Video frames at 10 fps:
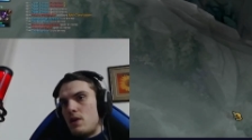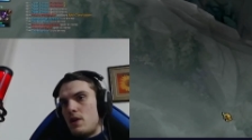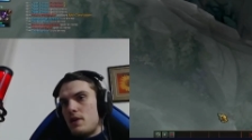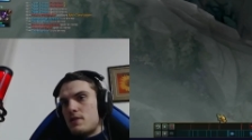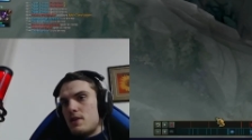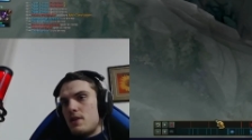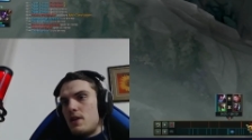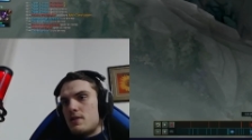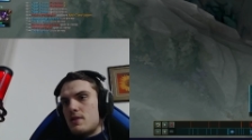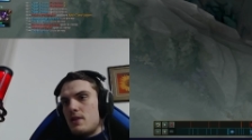I see,
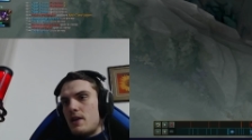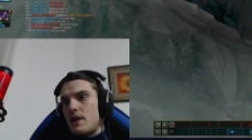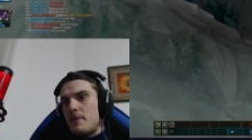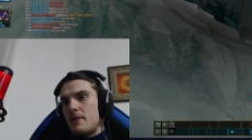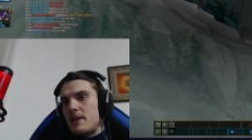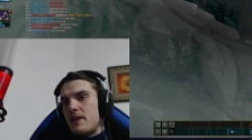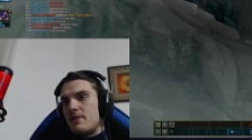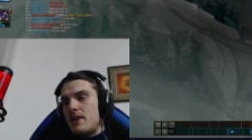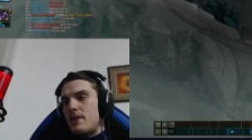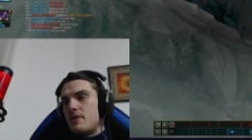I see, yeah, I mean they have
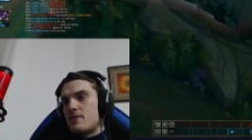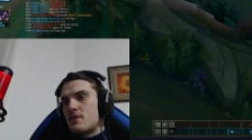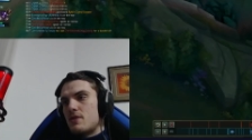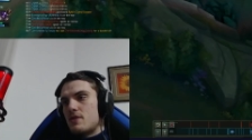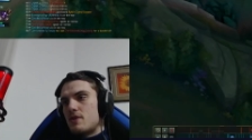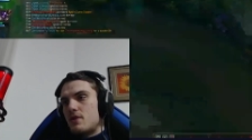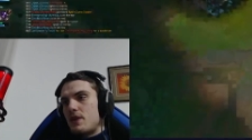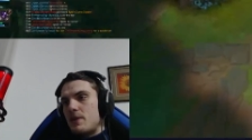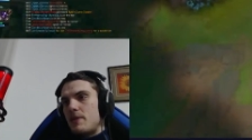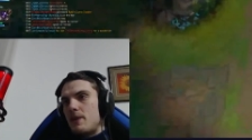Darius, so it's not
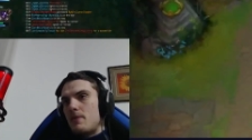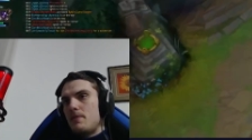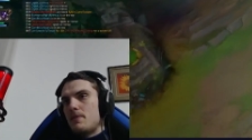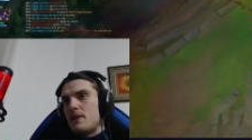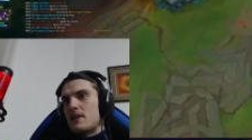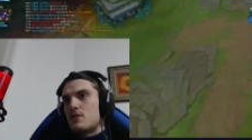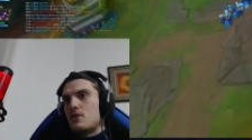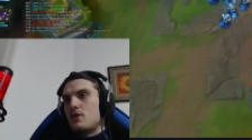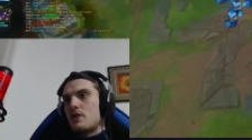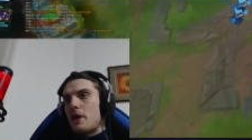really a problem. That's
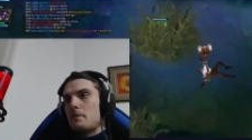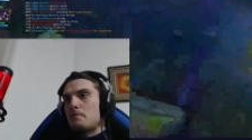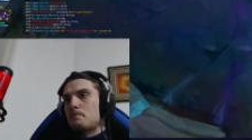good, okay.